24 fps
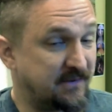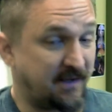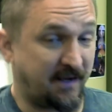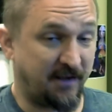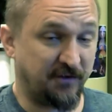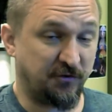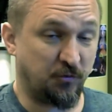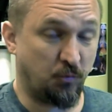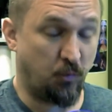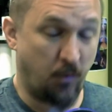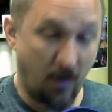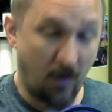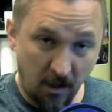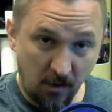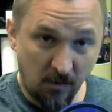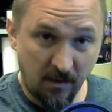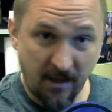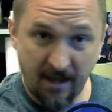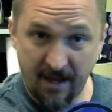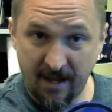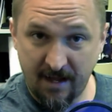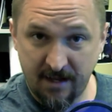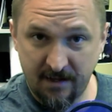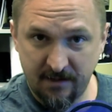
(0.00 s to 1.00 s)
as well
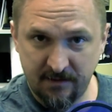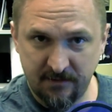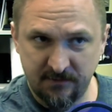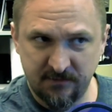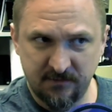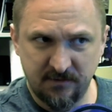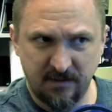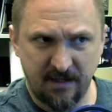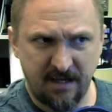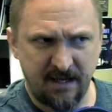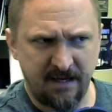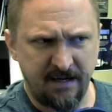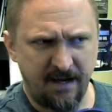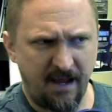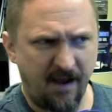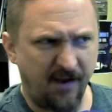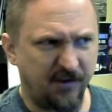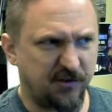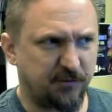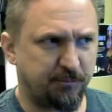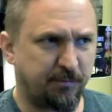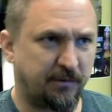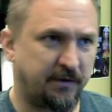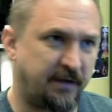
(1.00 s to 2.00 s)
as an
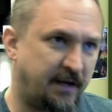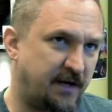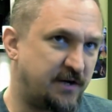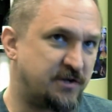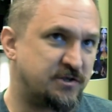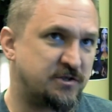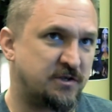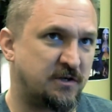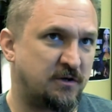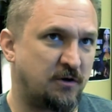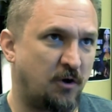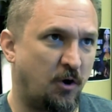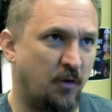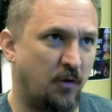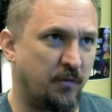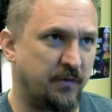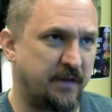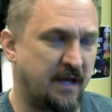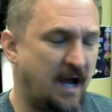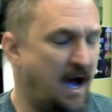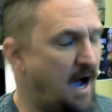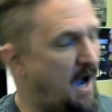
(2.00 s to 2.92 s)
explanation on the